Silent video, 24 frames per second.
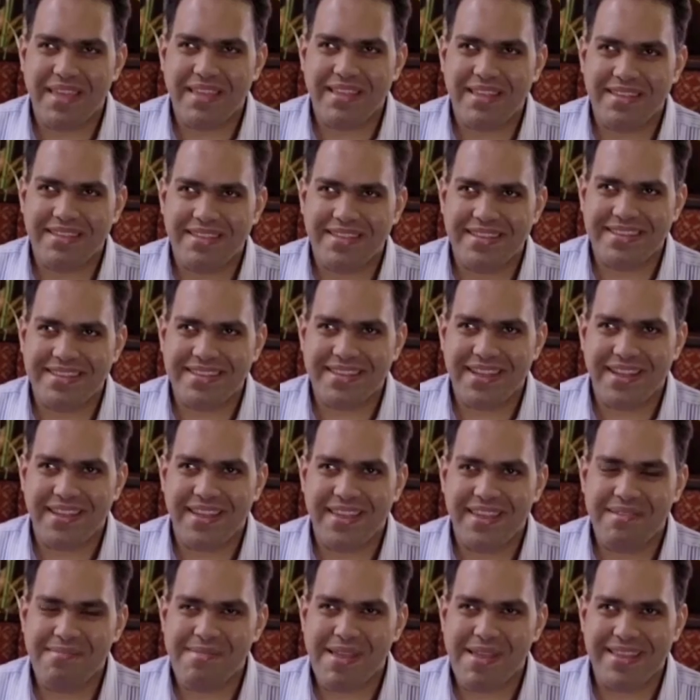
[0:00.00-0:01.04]
this was
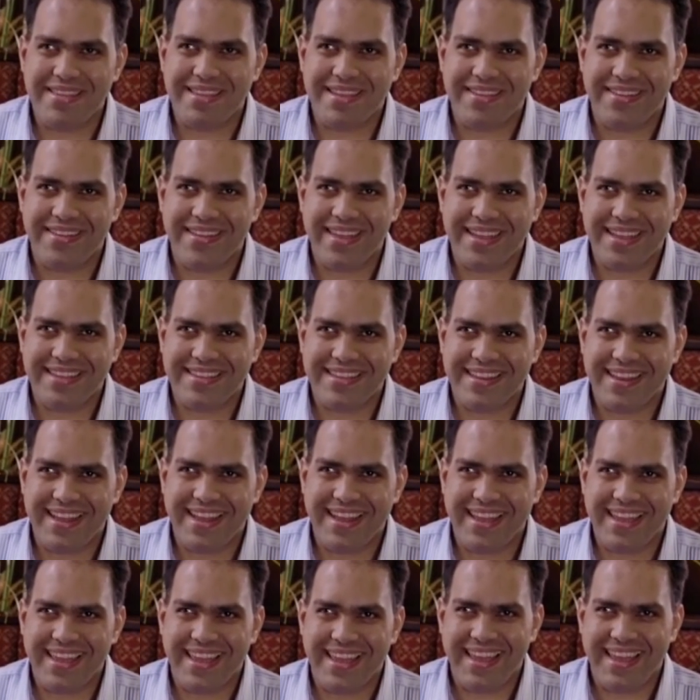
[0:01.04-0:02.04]
science fiction. I never